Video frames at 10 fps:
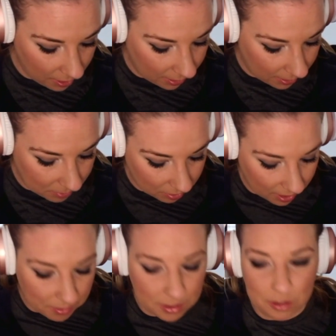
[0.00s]
Um, so
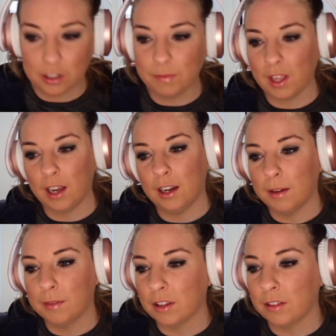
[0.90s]
that was cool.
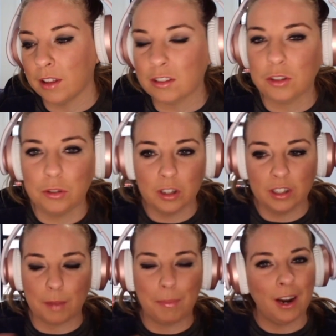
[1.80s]
Um, so that's a cool
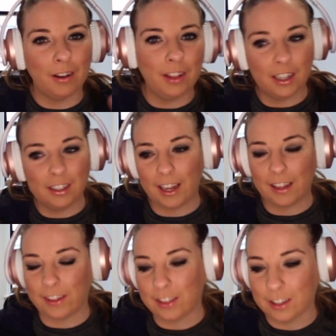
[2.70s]
like parallel I
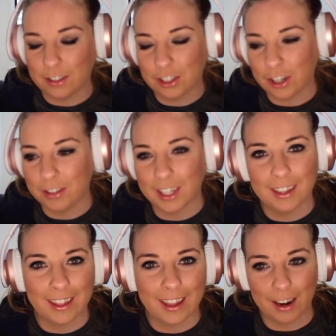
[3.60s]
thought the show
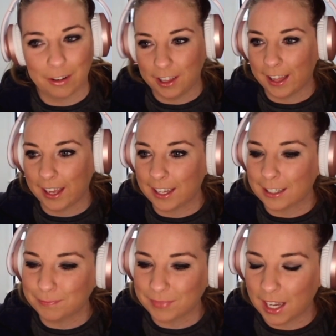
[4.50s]
did that I really
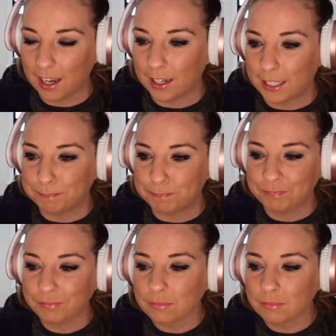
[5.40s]
like um,